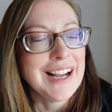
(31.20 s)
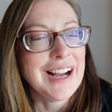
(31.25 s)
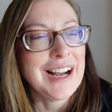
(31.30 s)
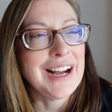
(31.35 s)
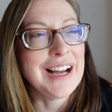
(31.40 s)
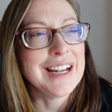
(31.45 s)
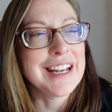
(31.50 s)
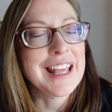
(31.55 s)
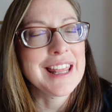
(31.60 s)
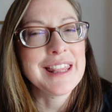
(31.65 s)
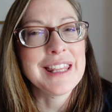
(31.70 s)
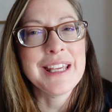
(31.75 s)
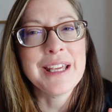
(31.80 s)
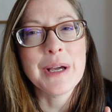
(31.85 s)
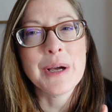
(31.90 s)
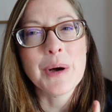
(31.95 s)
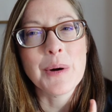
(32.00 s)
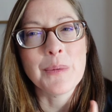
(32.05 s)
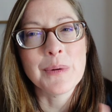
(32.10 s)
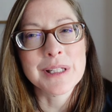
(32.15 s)
on
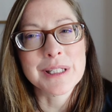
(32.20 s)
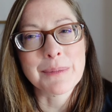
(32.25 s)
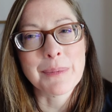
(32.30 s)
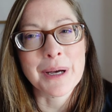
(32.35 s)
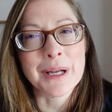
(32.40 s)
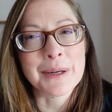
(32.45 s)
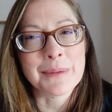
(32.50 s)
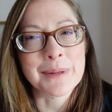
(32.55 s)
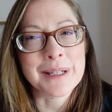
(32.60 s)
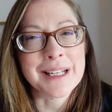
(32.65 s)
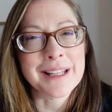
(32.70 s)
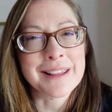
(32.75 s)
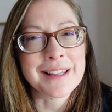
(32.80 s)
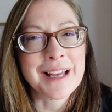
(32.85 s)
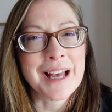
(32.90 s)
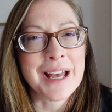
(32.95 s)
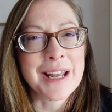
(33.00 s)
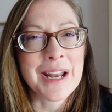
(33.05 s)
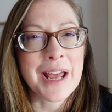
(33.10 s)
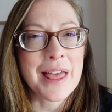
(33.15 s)
the Once Upon a
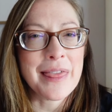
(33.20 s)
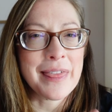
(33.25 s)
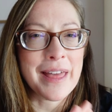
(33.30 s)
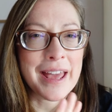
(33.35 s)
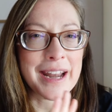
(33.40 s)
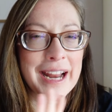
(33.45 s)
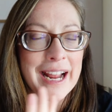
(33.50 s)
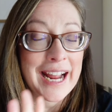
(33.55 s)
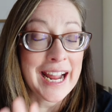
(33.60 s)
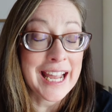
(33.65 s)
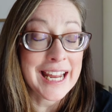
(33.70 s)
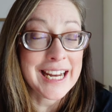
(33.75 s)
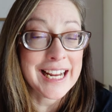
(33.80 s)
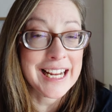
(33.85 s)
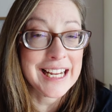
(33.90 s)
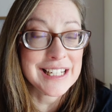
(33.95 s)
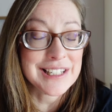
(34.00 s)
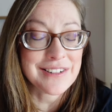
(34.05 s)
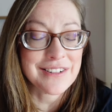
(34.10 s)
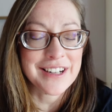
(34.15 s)
Readathon that Hannah
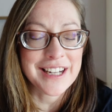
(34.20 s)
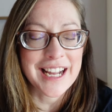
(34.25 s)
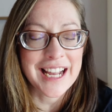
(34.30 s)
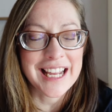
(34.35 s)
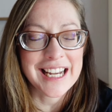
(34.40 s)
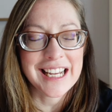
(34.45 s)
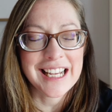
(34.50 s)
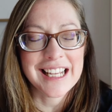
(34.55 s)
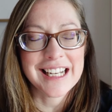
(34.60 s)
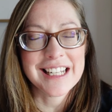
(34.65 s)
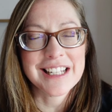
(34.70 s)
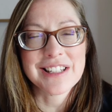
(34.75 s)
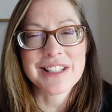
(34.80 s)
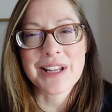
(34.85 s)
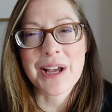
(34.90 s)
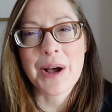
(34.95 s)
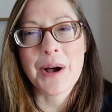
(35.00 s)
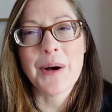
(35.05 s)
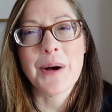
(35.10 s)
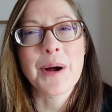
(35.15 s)
has created. So
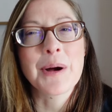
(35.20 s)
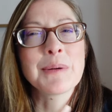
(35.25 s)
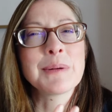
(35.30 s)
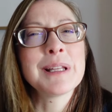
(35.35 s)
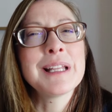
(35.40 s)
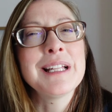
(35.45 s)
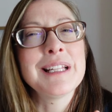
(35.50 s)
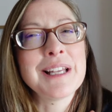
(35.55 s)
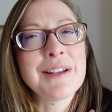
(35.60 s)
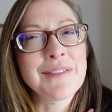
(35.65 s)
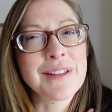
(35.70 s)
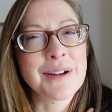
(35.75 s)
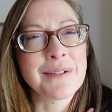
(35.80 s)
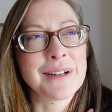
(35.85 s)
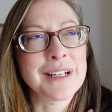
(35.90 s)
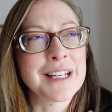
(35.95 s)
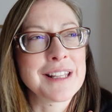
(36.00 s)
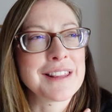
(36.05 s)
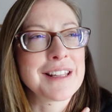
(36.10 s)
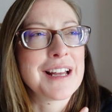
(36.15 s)
I really love that
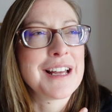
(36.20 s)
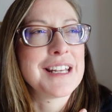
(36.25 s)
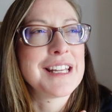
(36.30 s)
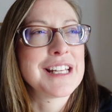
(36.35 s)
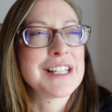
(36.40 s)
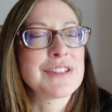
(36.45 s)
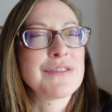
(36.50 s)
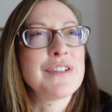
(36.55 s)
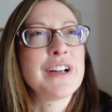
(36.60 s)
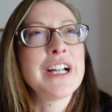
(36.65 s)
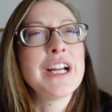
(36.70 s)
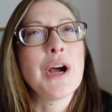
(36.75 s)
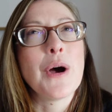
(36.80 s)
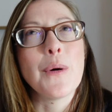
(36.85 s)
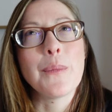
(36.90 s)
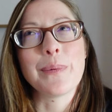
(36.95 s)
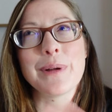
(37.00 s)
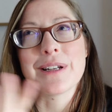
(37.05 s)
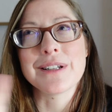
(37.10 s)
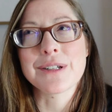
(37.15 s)
readathon. It's very
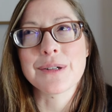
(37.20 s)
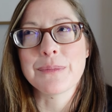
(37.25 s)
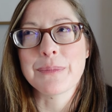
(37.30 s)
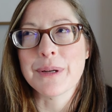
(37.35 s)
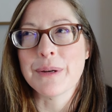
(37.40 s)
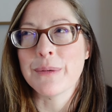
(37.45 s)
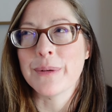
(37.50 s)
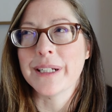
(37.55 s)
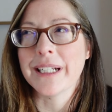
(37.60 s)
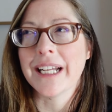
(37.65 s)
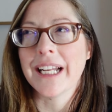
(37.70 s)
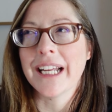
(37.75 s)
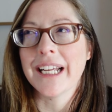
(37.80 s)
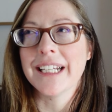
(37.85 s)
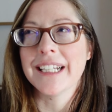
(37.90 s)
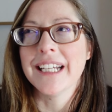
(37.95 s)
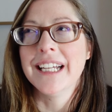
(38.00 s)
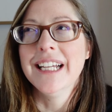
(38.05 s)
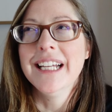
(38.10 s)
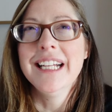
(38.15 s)
open to be
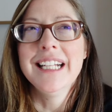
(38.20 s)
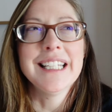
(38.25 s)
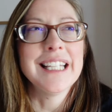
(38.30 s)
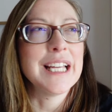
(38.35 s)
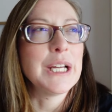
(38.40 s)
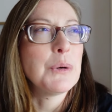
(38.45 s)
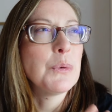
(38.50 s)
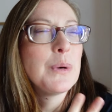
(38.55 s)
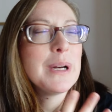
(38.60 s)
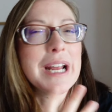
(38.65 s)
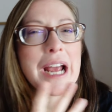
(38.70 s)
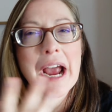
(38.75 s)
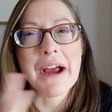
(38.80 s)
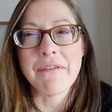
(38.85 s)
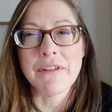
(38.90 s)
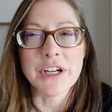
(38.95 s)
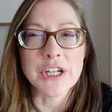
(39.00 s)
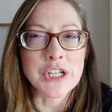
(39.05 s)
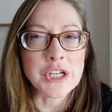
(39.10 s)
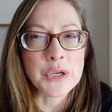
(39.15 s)
reading like
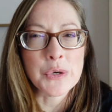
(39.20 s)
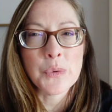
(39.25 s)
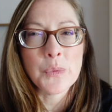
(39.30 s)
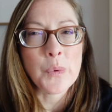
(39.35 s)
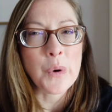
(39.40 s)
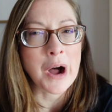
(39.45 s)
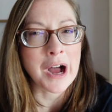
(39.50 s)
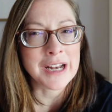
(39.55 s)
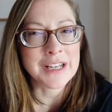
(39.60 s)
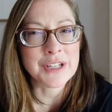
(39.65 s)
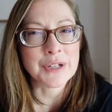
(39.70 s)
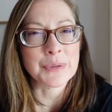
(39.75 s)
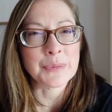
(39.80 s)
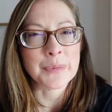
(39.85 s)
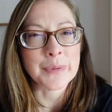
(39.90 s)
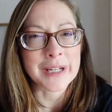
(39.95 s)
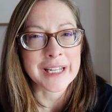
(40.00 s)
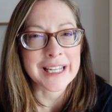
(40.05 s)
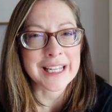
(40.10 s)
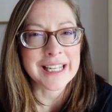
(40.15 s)
whatever you want to
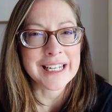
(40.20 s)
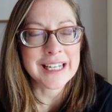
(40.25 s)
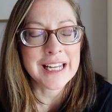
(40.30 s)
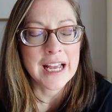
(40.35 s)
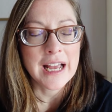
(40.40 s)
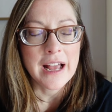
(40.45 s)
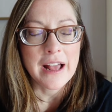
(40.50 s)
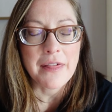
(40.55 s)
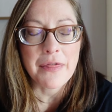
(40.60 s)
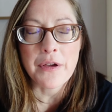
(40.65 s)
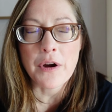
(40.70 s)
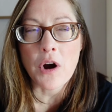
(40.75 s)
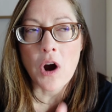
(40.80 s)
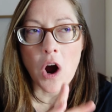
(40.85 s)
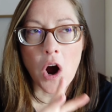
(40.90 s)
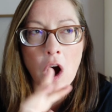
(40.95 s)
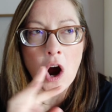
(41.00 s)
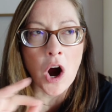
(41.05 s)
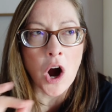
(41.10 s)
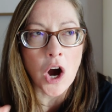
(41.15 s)
read. There
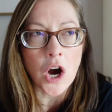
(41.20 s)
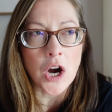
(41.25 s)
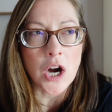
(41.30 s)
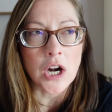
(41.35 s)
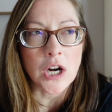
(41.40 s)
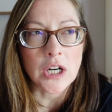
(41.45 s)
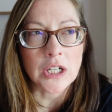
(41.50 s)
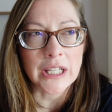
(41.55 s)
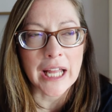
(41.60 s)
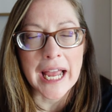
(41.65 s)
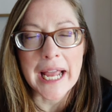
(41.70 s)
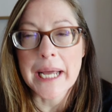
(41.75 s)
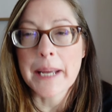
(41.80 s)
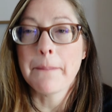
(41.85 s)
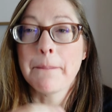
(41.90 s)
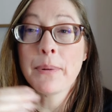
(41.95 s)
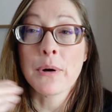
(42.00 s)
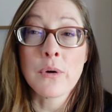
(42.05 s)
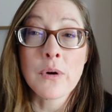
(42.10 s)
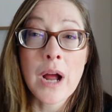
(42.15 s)
are
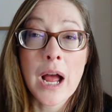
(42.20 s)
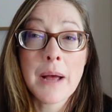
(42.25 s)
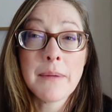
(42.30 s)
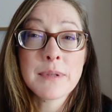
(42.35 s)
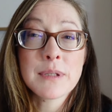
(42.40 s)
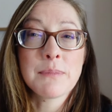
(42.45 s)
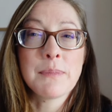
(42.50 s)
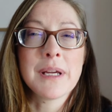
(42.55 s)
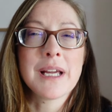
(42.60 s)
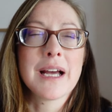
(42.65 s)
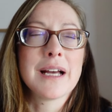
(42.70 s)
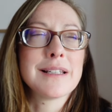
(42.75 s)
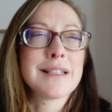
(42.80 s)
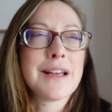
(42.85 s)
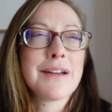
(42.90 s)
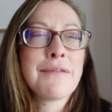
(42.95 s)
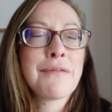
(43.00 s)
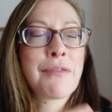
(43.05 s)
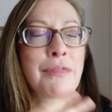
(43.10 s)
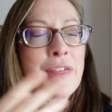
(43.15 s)
like prompts because
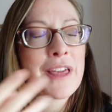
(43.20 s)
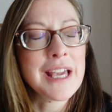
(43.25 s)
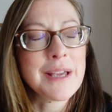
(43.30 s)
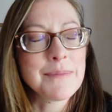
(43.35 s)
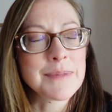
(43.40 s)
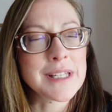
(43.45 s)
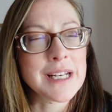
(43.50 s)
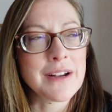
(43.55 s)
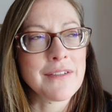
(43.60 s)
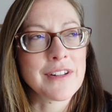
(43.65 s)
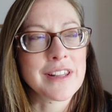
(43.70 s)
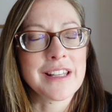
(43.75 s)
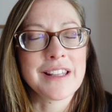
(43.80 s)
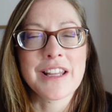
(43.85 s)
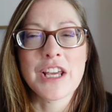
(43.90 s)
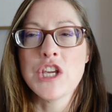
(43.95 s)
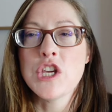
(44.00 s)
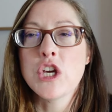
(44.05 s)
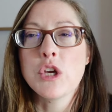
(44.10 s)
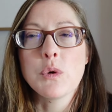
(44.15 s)
of themes and everything
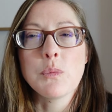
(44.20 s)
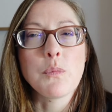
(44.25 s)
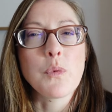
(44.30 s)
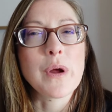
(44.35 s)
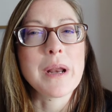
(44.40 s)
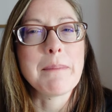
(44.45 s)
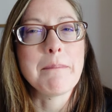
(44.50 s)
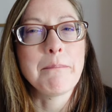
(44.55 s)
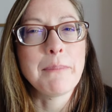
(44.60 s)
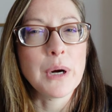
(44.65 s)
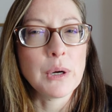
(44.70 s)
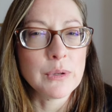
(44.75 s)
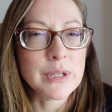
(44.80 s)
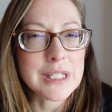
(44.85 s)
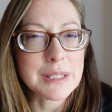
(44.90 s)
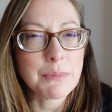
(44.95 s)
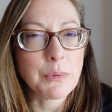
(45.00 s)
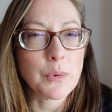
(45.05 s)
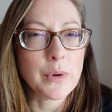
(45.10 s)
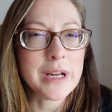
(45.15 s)
that you can win bonus
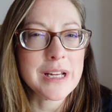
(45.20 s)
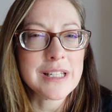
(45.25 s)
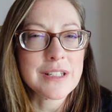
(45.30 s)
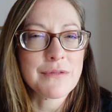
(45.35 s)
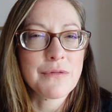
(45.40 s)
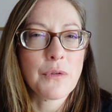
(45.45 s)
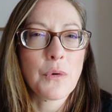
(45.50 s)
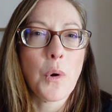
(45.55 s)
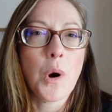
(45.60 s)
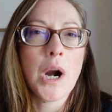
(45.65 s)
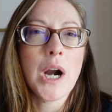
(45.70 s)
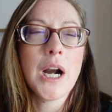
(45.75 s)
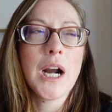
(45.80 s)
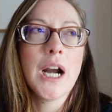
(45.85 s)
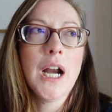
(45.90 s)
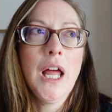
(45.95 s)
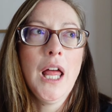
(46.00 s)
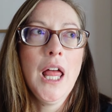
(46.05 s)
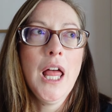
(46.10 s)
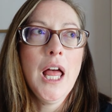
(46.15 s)
points for,